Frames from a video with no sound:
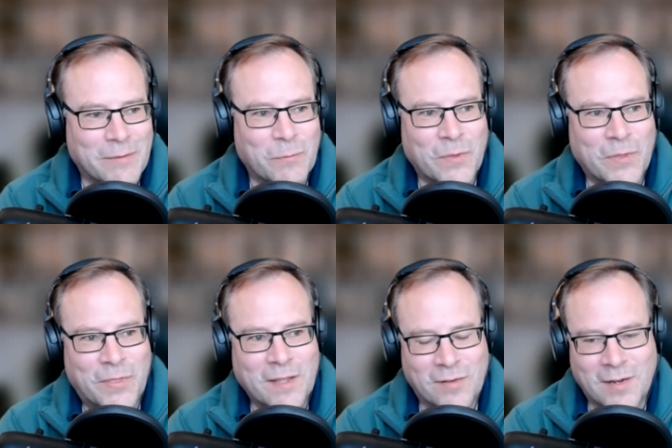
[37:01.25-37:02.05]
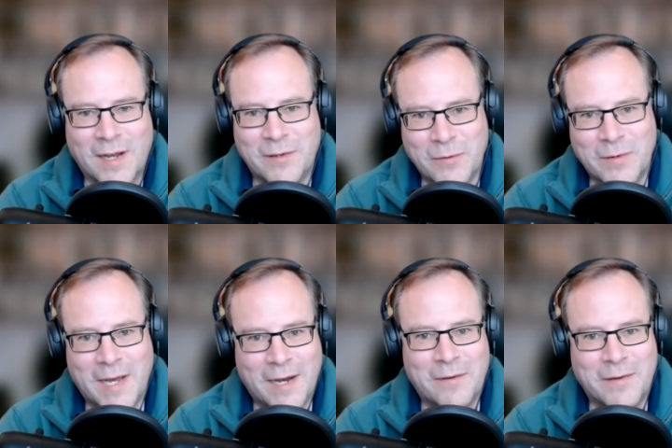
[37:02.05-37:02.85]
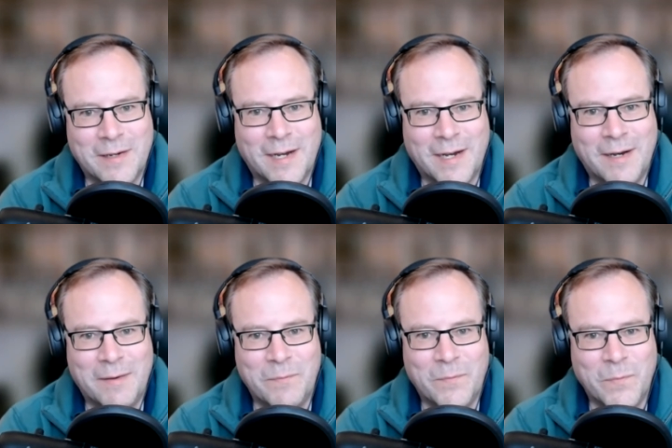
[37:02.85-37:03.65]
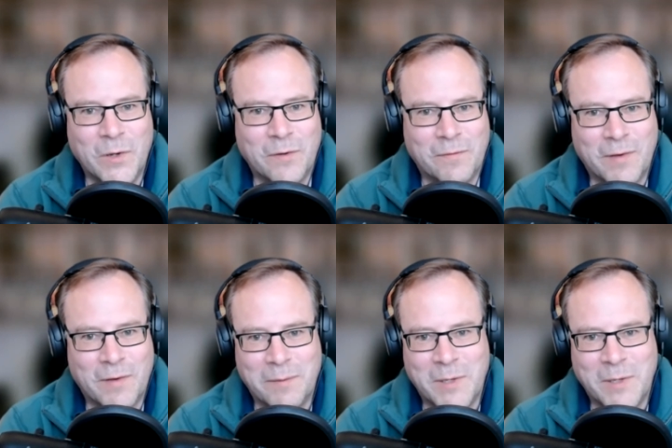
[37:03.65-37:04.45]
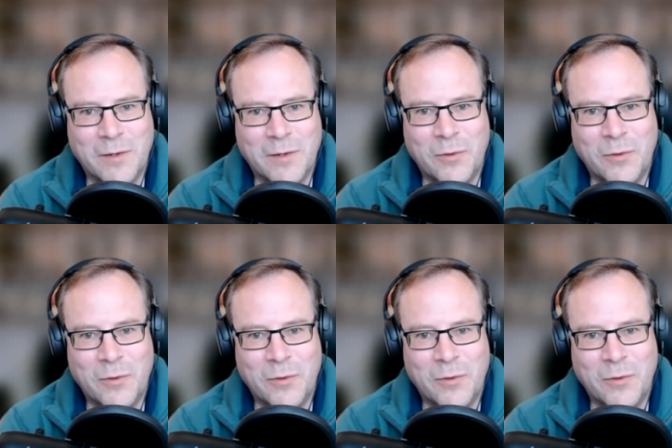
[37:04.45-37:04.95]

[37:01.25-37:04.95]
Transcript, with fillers: things that I do now um, motivate me enormously.